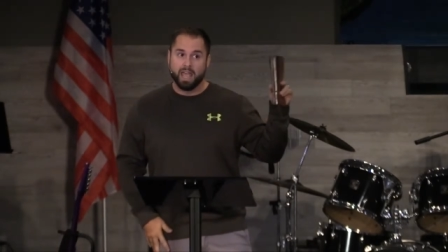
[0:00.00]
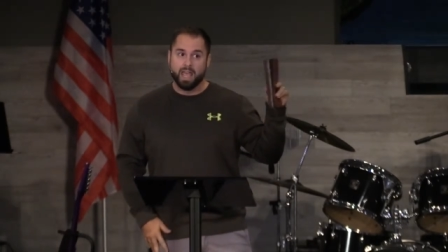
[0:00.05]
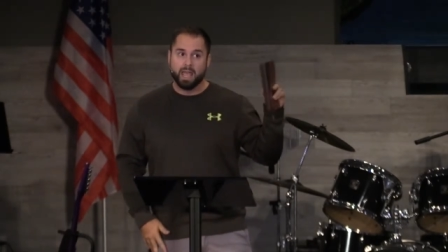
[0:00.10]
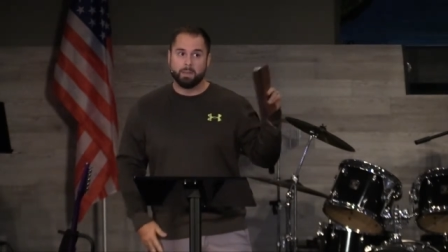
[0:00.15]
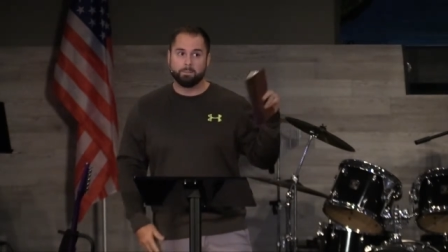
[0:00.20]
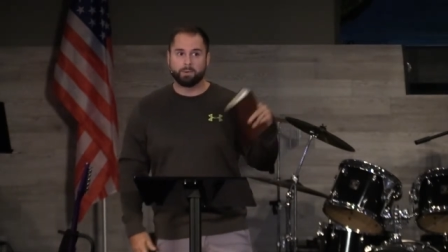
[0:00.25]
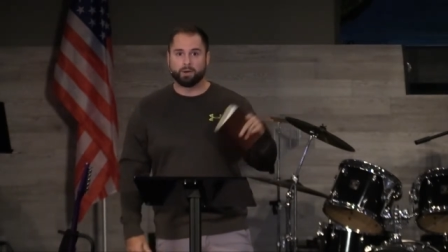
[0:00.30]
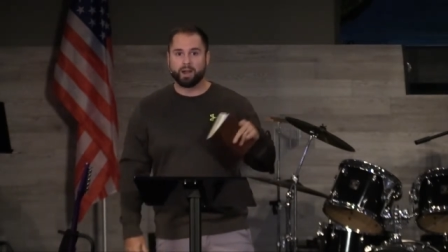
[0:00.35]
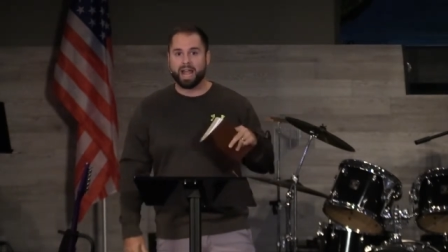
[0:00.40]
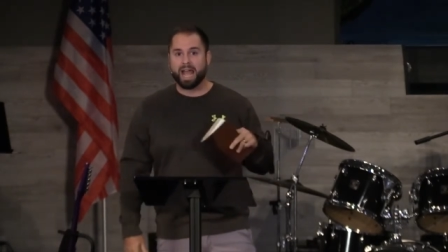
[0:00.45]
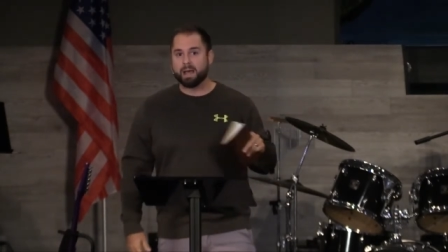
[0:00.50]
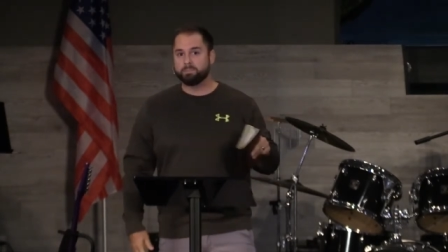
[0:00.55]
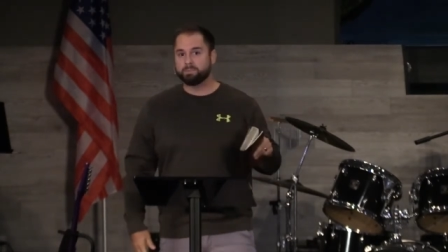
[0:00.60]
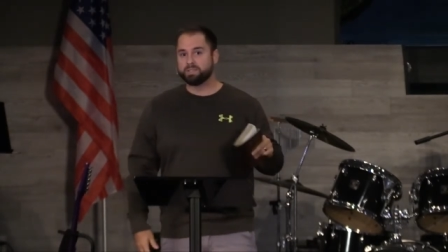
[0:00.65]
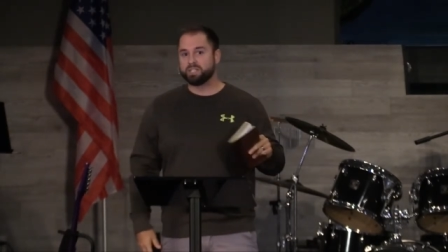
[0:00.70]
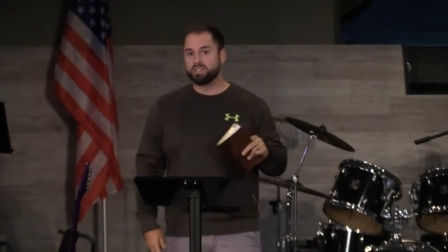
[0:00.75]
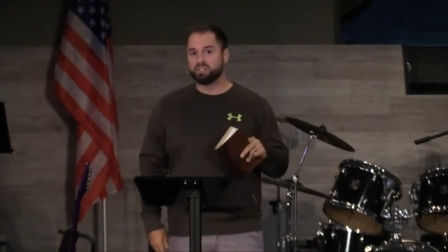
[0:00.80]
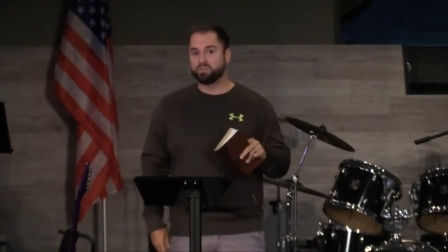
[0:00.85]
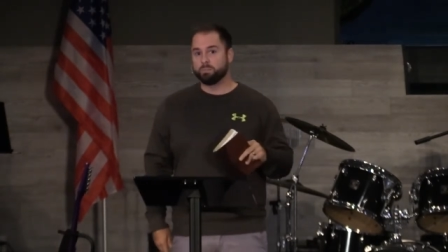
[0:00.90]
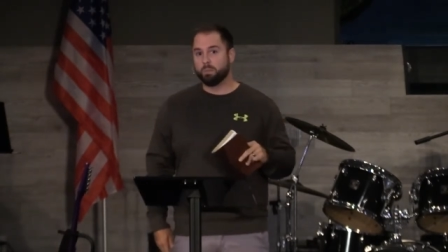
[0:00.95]
And
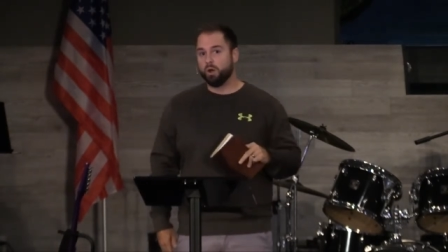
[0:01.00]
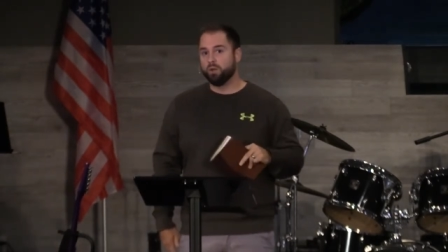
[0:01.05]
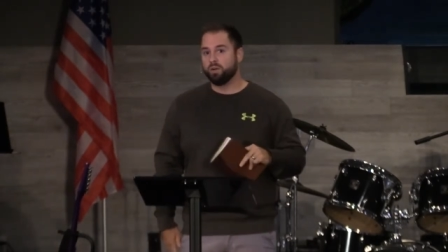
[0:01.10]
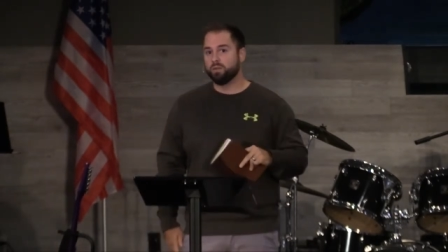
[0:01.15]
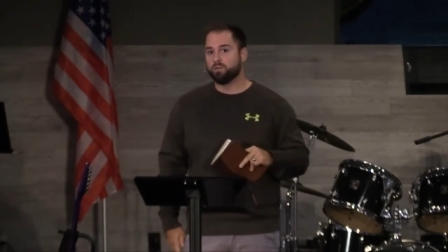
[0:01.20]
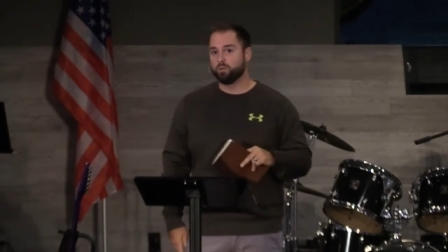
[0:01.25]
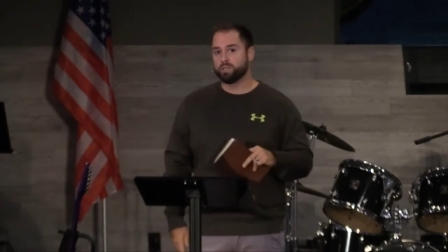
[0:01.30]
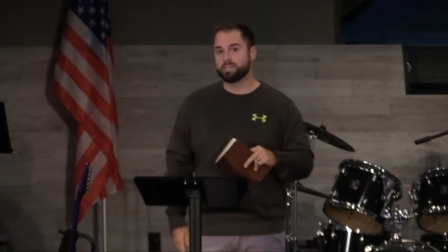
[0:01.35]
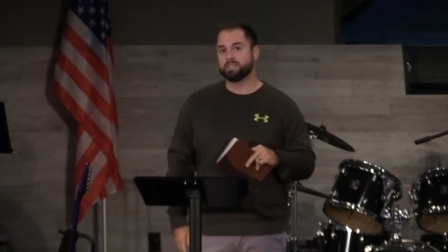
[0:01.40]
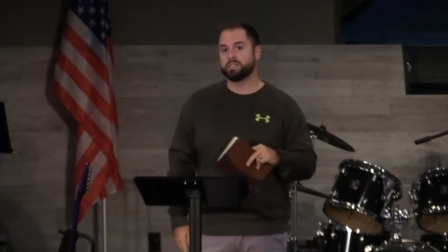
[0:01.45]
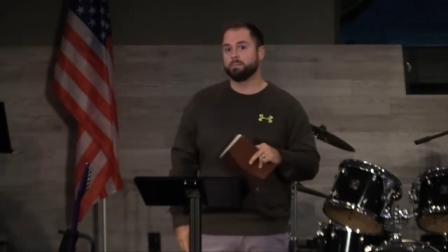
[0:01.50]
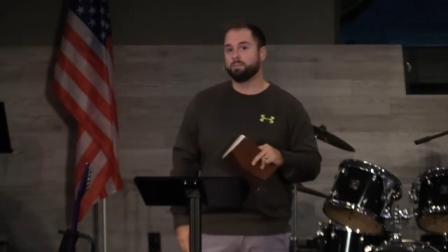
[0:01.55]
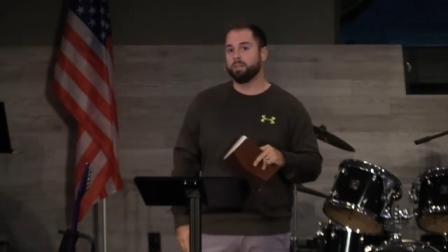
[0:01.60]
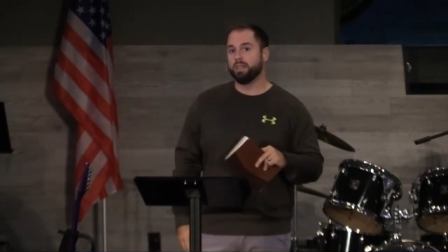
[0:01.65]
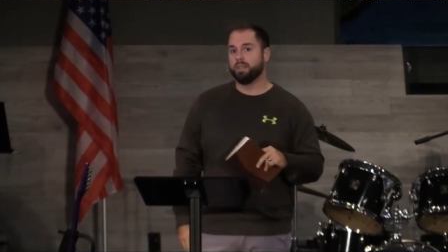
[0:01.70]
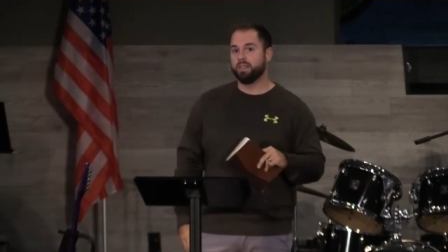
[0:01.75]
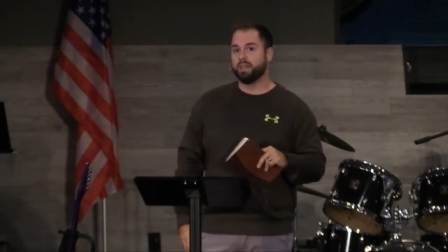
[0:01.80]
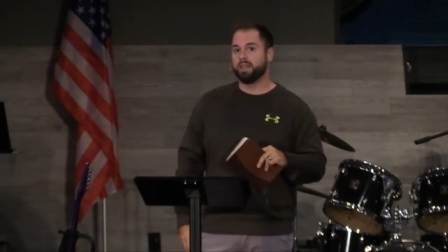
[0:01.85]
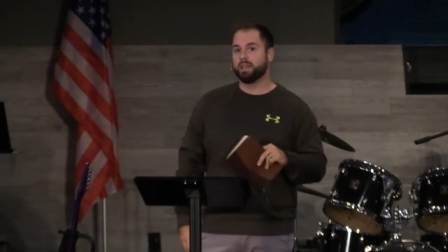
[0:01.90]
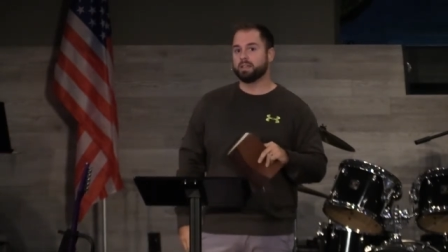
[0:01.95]
perhaps his motive was
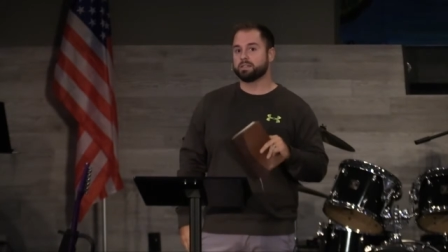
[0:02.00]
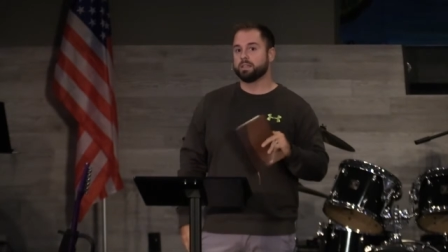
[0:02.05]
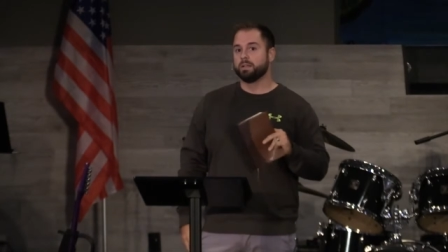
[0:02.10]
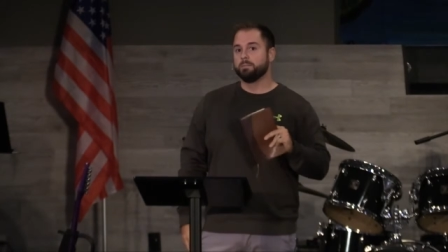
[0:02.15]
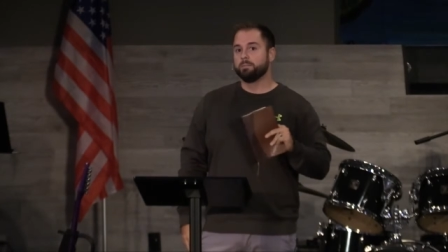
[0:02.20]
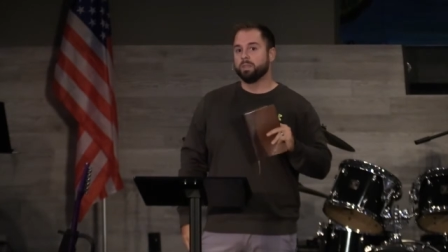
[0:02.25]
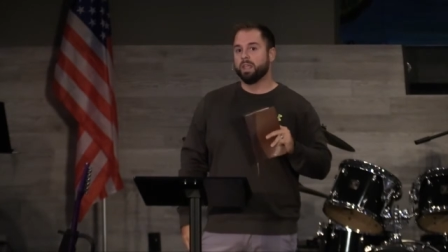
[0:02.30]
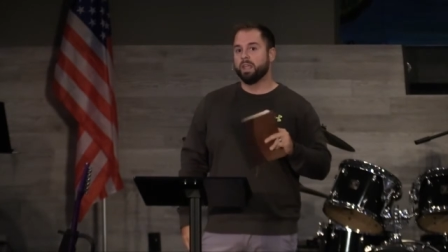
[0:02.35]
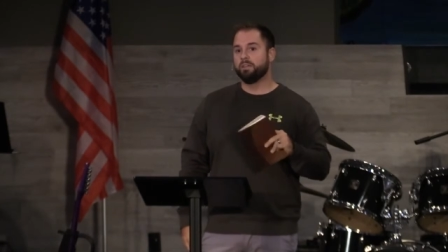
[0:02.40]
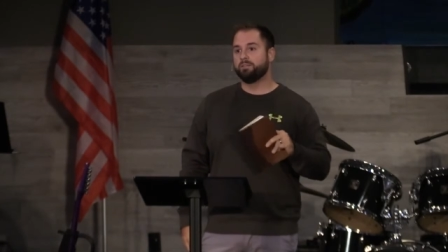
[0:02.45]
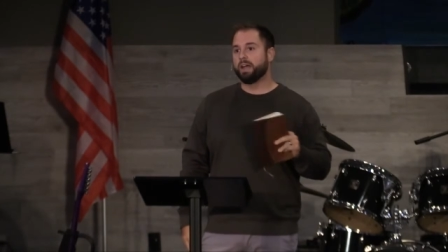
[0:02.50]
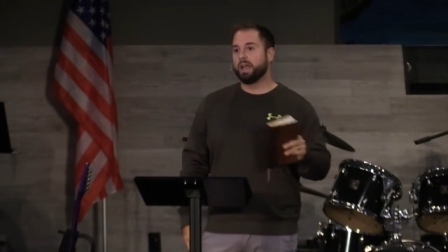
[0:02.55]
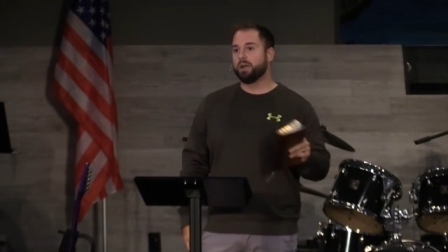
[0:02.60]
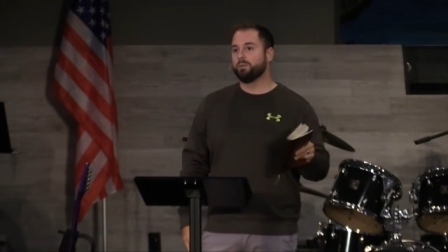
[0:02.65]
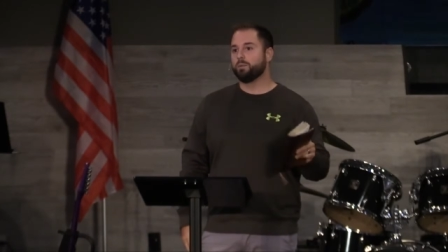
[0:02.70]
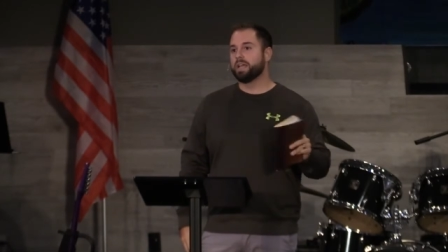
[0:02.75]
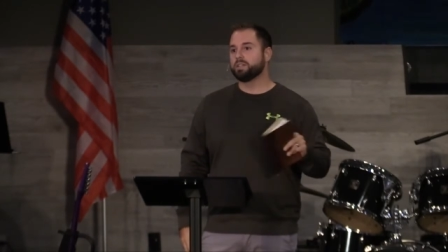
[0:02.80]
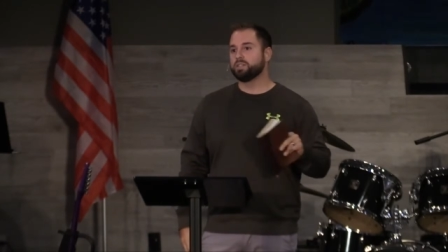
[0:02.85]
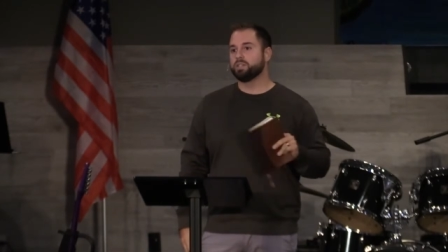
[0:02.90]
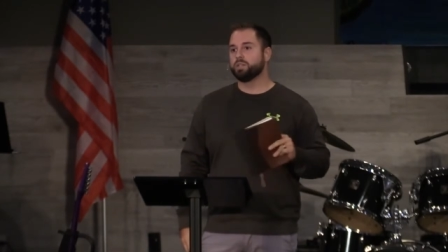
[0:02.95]
simply this if I
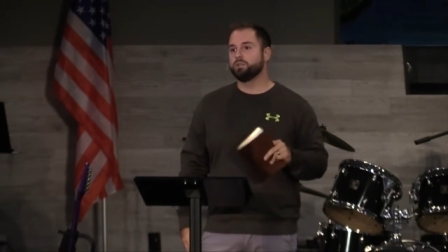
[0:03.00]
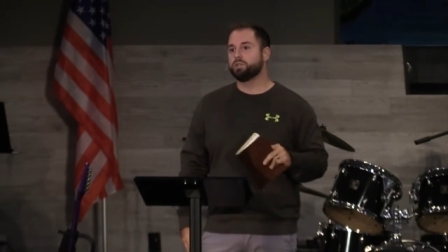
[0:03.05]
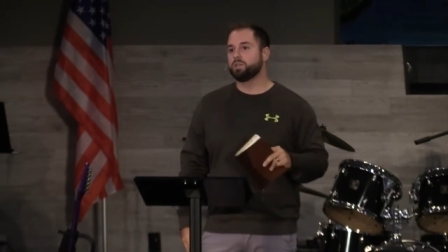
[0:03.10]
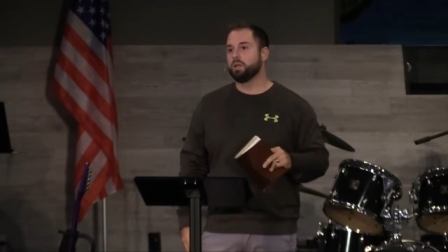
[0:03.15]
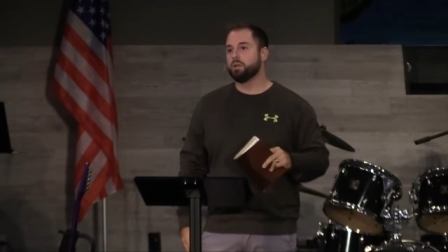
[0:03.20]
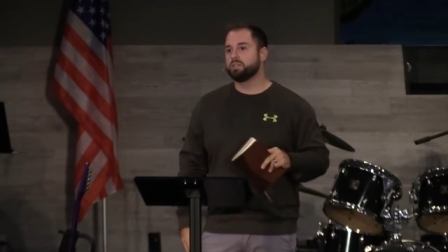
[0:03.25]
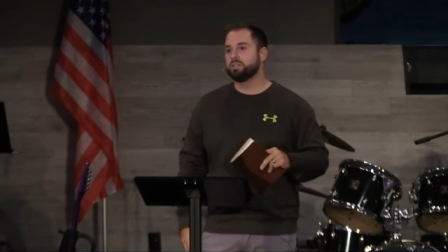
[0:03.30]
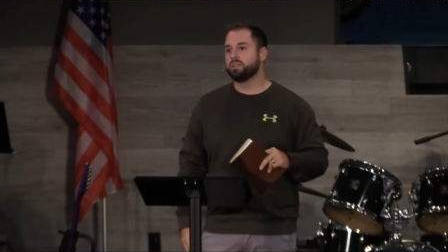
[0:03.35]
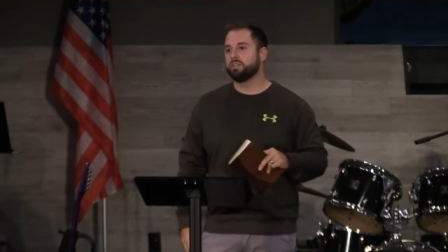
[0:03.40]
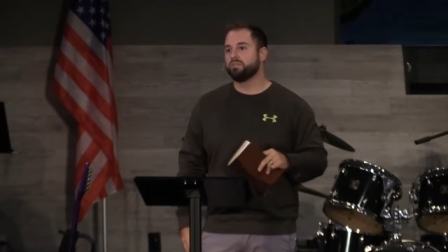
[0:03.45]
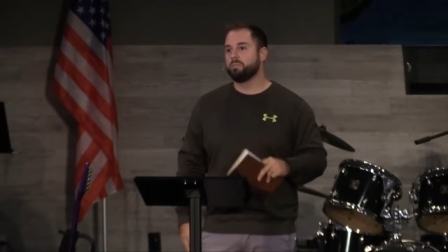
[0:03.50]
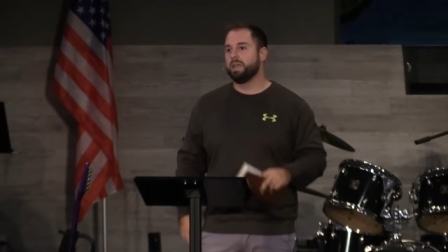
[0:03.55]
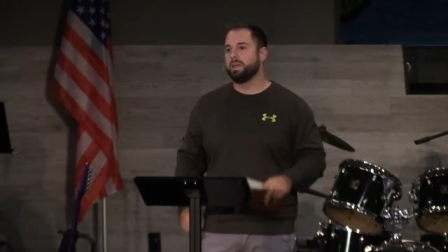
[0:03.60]
rescue Joseph,